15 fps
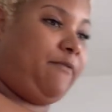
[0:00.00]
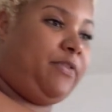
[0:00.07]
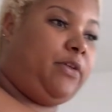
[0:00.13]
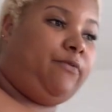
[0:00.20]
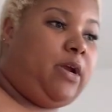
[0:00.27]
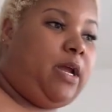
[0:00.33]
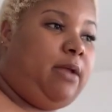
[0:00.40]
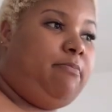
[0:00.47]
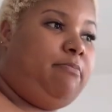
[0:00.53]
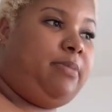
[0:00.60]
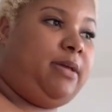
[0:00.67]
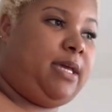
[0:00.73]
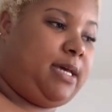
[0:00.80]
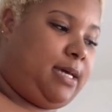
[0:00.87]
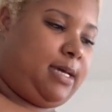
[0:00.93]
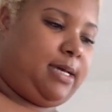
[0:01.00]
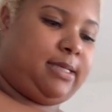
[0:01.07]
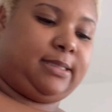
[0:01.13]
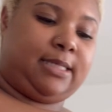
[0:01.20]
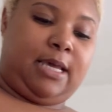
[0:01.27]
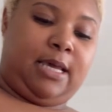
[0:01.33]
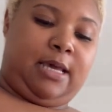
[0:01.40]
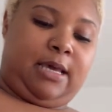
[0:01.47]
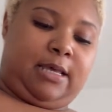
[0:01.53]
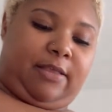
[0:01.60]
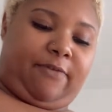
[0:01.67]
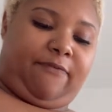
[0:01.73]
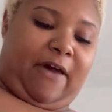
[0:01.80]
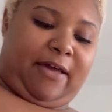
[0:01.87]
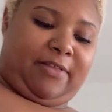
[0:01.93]
of the rent because
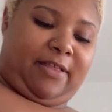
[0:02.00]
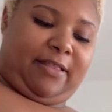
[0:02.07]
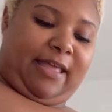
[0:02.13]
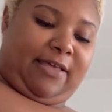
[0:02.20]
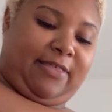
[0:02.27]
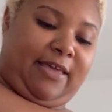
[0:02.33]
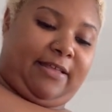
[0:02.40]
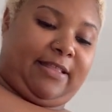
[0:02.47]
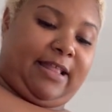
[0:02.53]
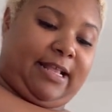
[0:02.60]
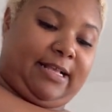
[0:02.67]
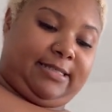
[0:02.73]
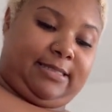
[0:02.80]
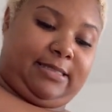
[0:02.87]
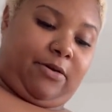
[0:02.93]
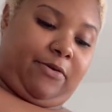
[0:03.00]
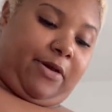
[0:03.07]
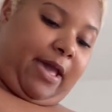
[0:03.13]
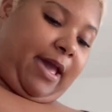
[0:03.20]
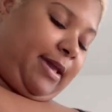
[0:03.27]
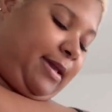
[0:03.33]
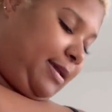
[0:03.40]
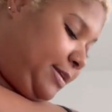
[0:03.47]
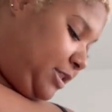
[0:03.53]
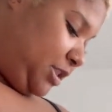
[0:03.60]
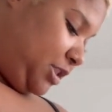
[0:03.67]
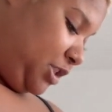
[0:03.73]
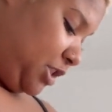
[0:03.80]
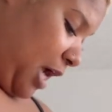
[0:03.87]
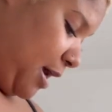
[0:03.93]
the fact that they think that this is okay is
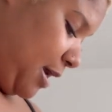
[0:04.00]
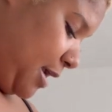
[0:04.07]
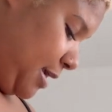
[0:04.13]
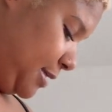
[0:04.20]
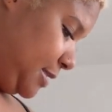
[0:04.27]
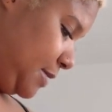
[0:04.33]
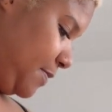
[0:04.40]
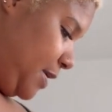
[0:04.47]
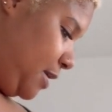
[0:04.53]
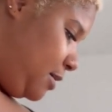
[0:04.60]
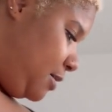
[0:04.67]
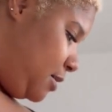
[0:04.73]
just shocking to me.